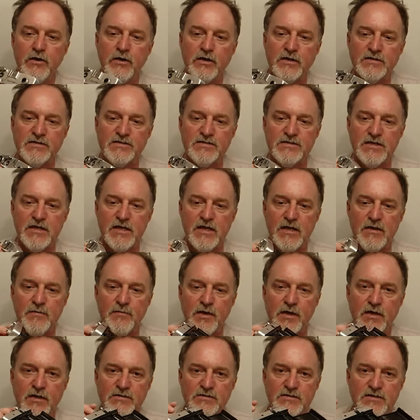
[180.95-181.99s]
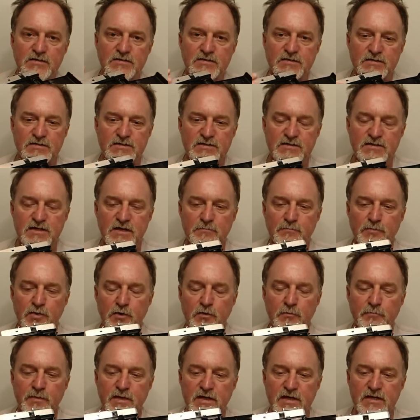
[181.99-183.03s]
can see because it's a simple
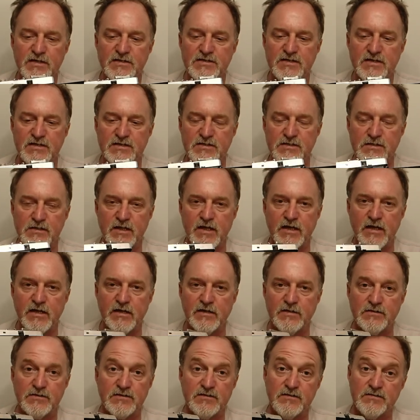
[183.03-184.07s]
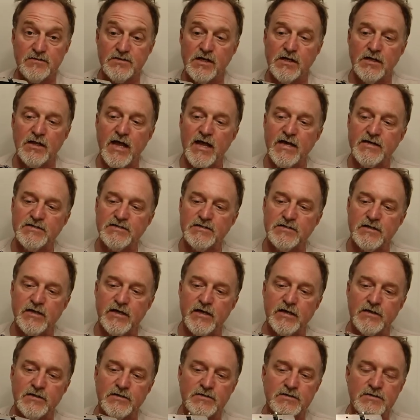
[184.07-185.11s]
meniscus lens, it's a glass
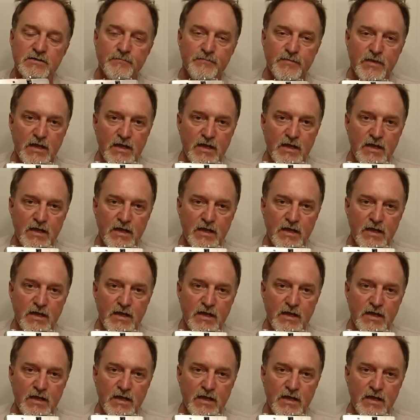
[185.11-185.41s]
lens,